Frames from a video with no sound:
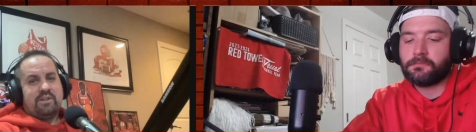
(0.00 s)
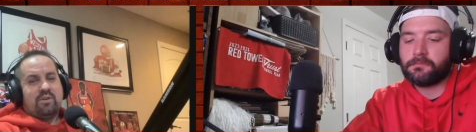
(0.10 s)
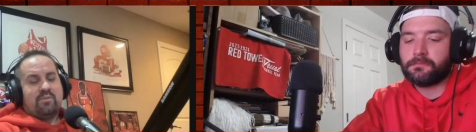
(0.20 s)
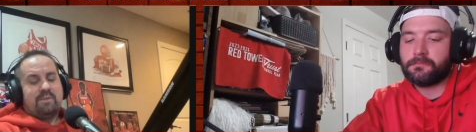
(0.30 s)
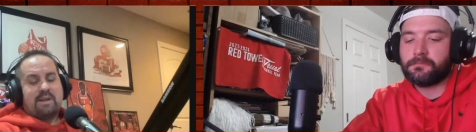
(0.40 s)
Speaker 1: it
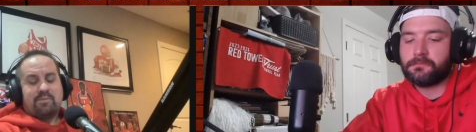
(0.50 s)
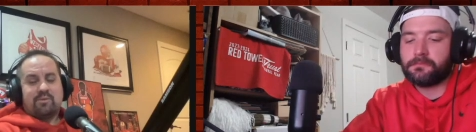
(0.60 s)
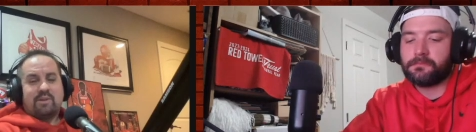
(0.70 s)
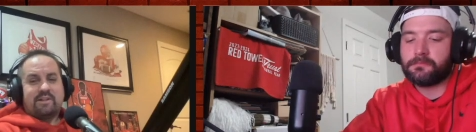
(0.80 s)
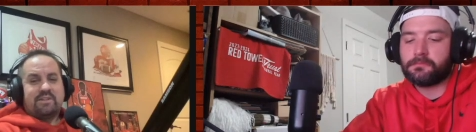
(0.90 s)
on
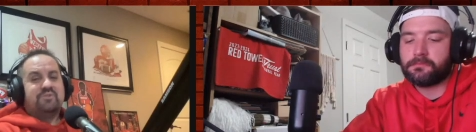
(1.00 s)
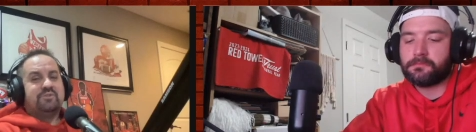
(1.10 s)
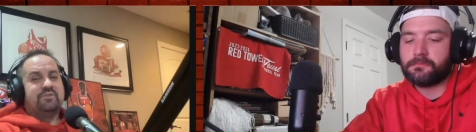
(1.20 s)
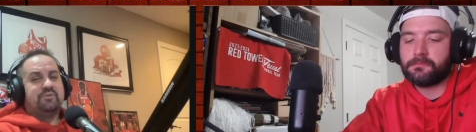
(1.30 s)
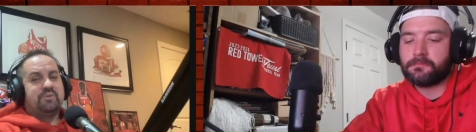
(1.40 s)
paper like this
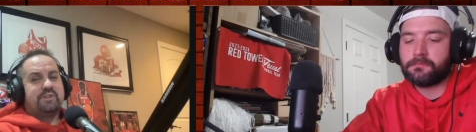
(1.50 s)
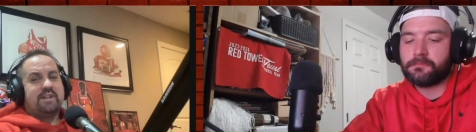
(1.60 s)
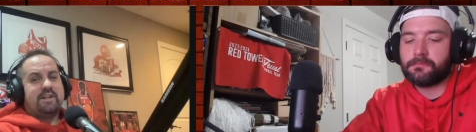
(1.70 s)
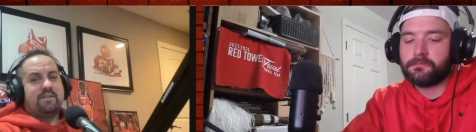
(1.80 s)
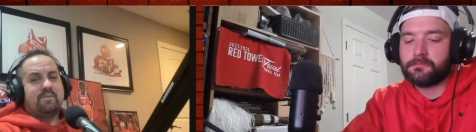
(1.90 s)
and just
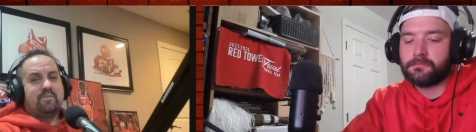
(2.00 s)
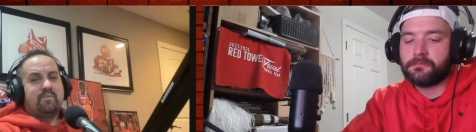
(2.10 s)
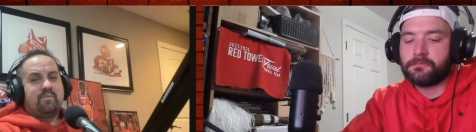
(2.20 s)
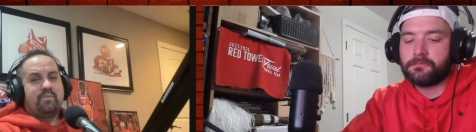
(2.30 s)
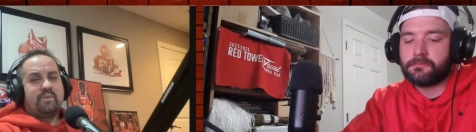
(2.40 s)
looking at,
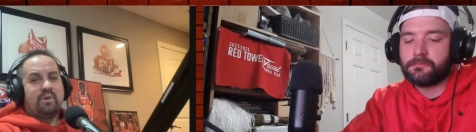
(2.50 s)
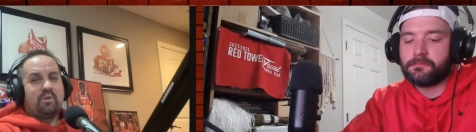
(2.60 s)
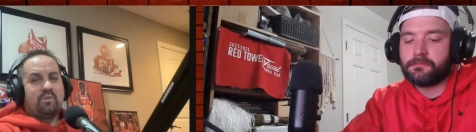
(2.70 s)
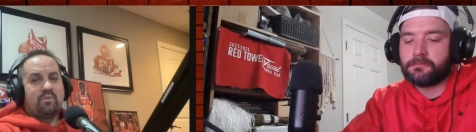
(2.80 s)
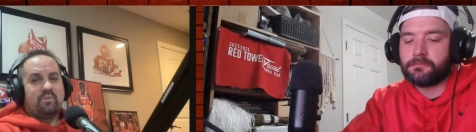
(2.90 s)
you know,